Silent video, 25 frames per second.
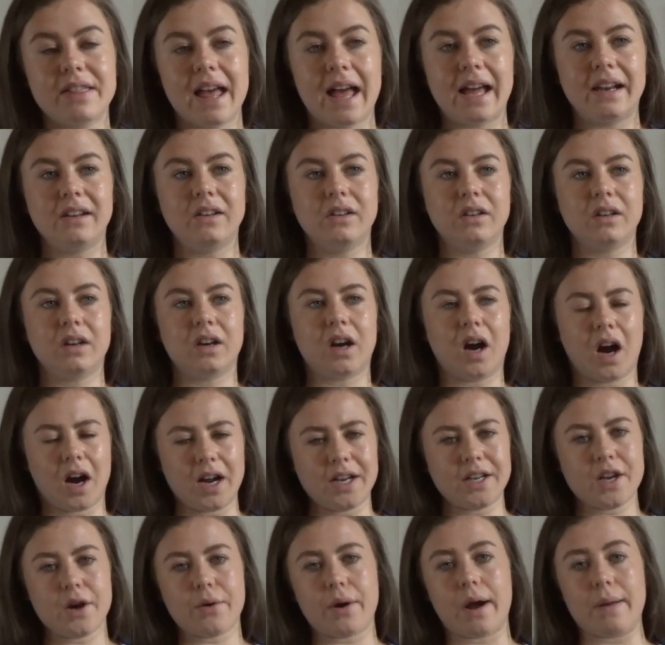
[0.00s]
then
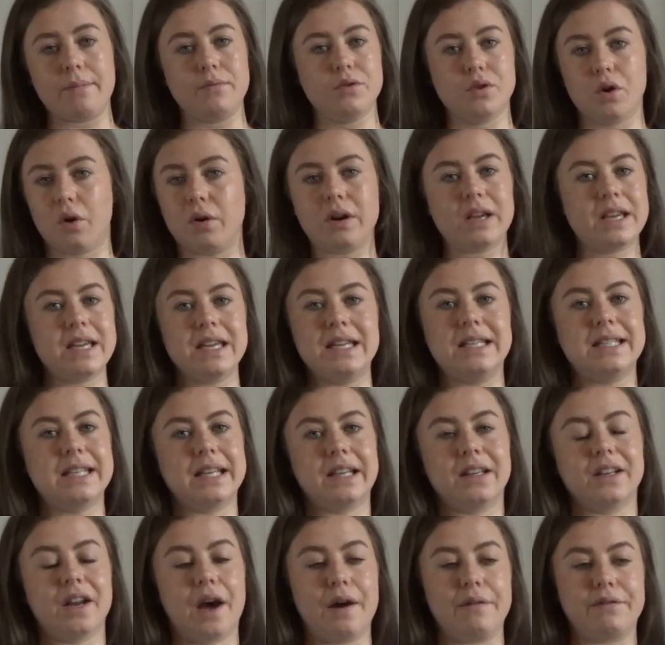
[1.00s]
I know I'm not
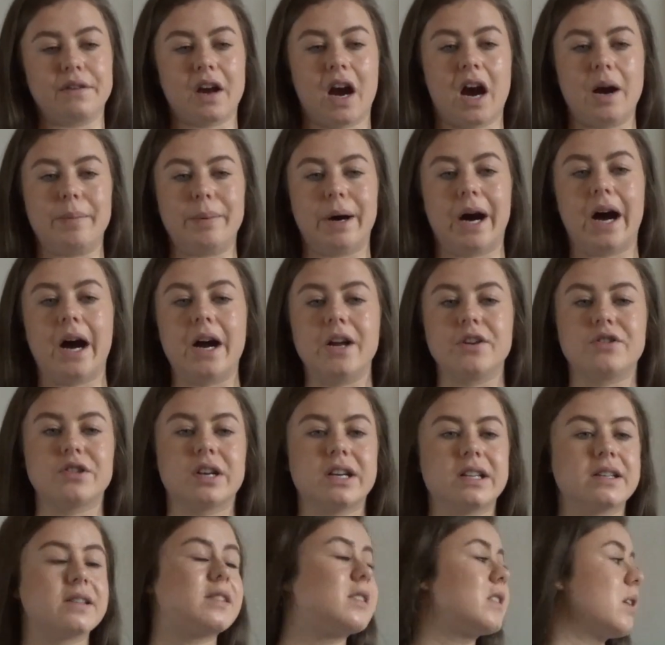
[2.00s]
eating enough
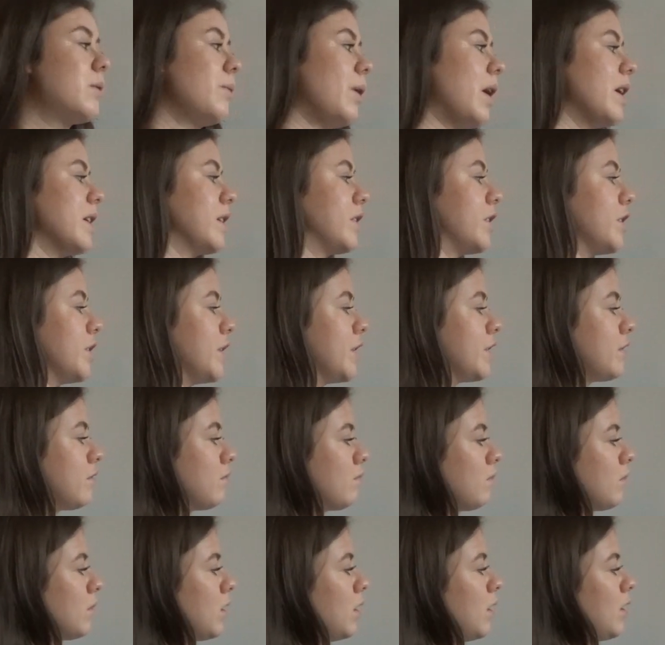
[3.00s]
carbohydrates, so I could
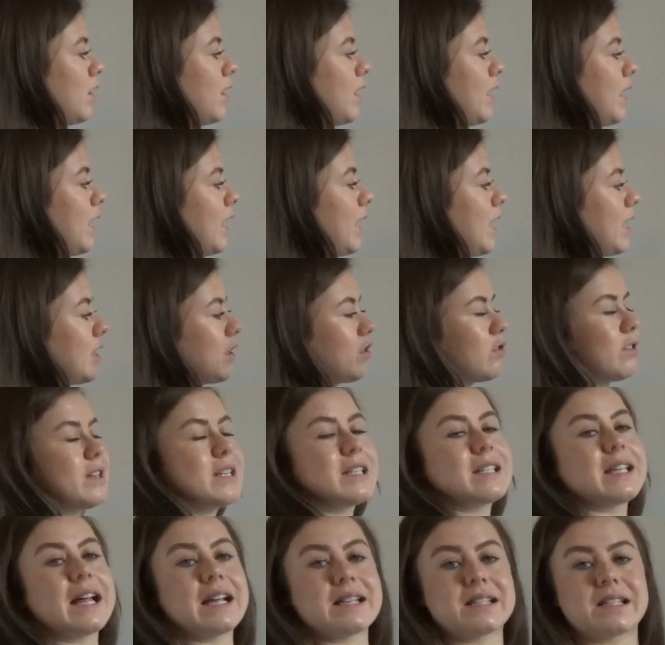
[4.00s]

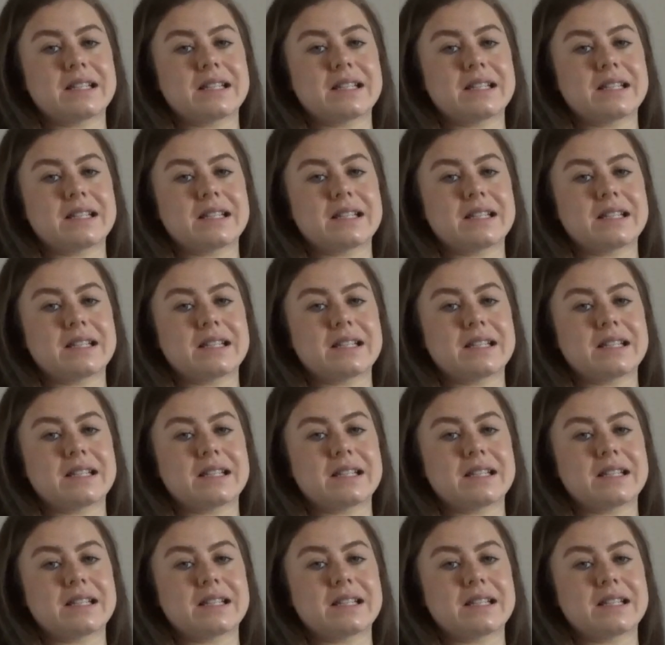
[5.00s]
increase that